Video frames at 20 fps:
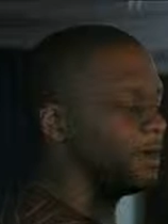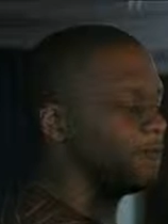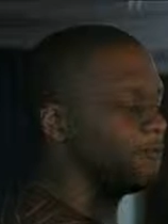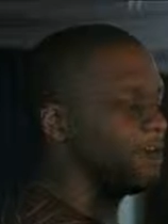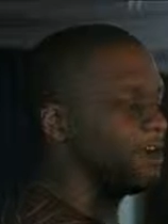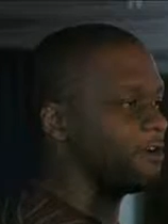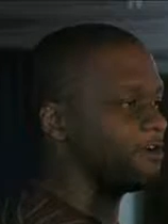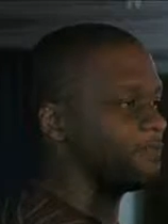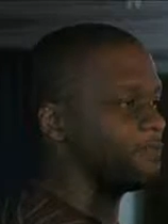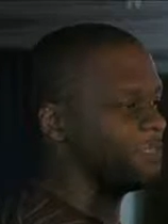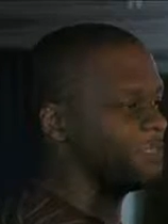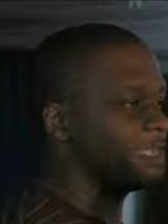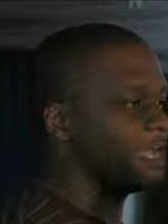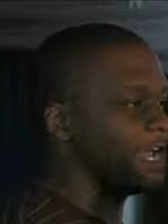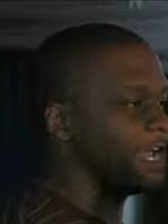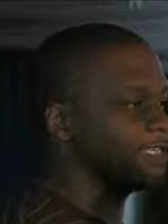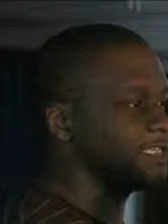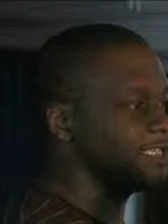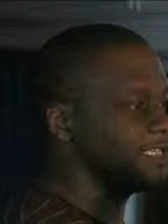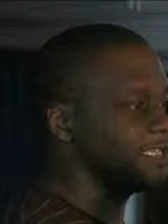around the
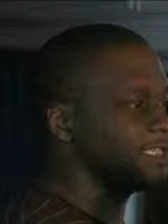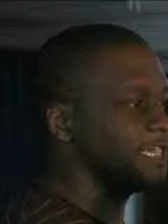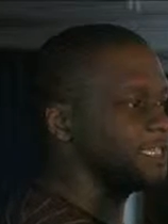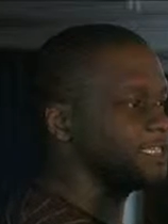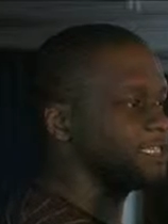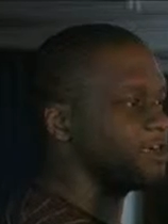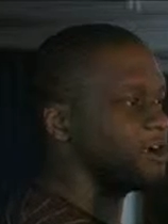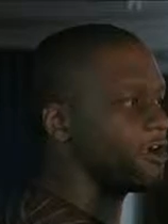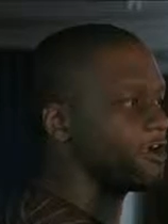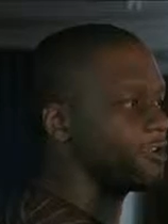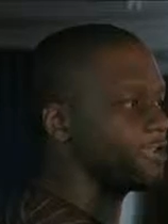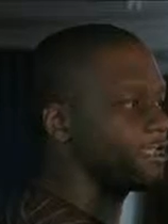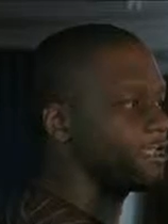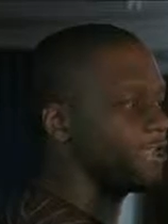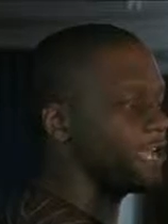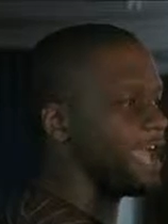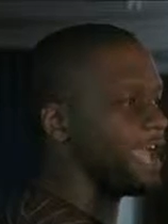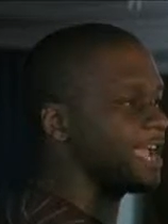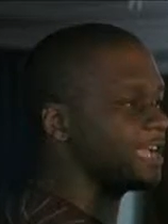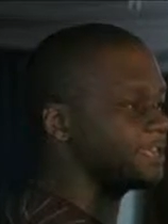Giants, and then I started
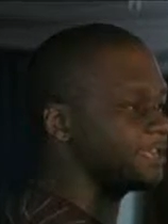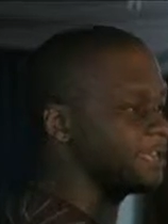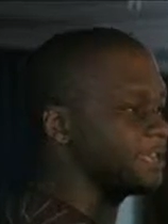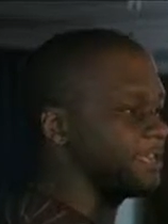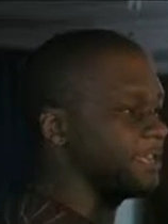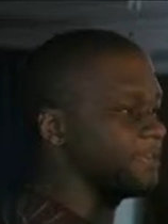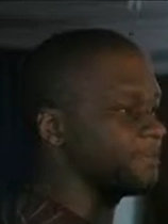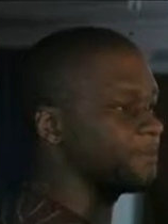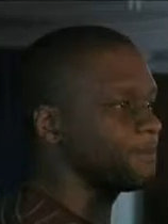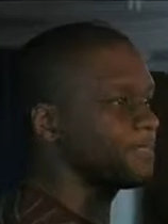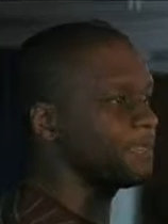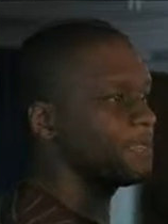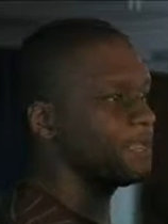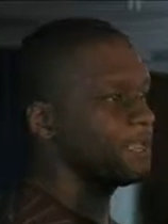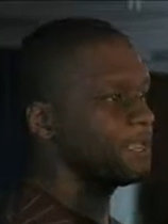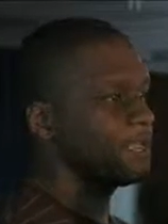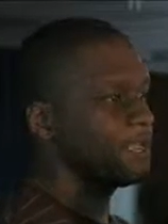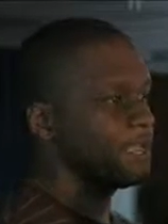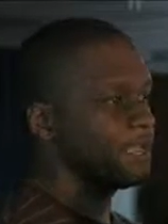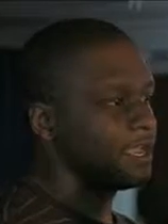to actually,
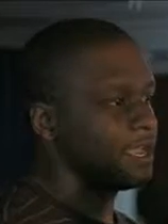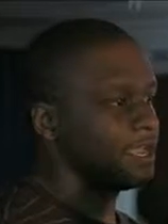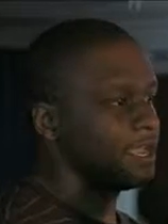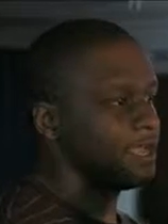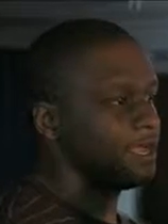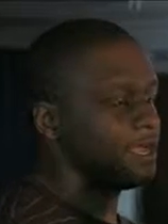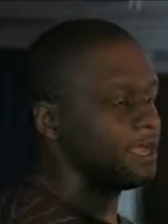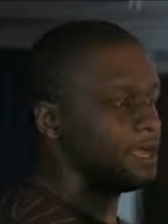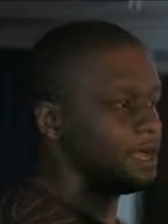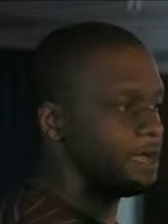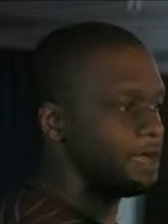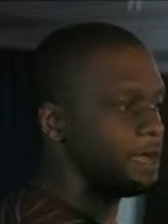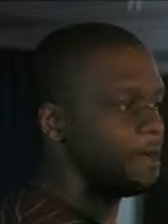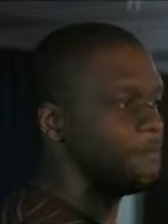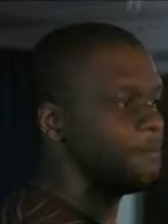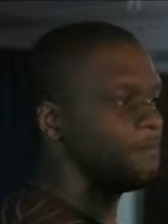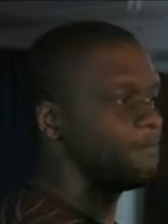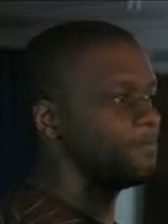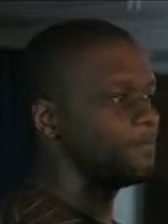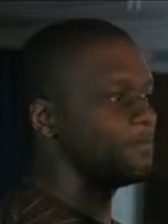
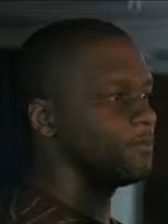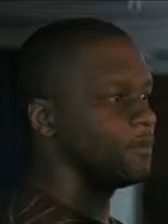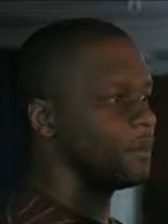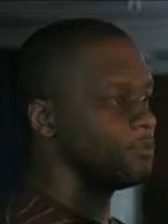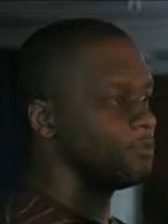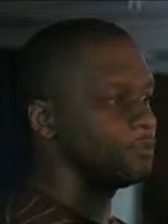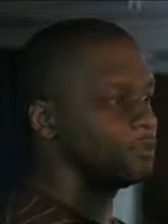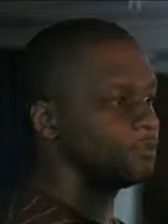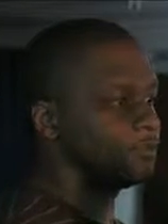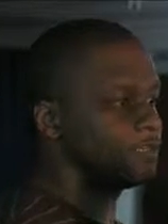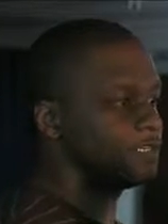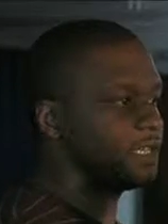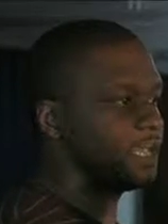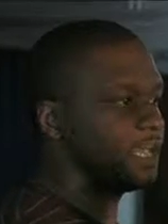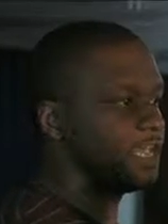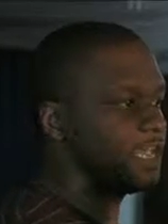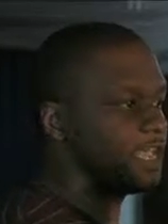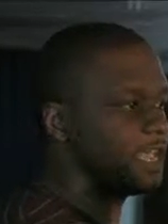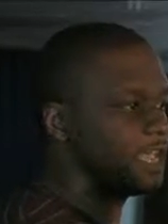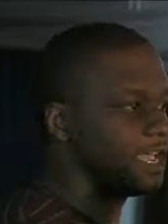um, what would you
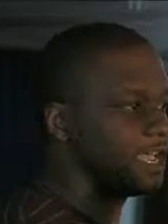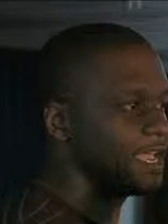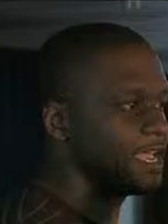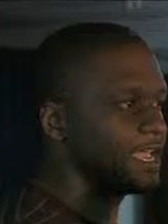say,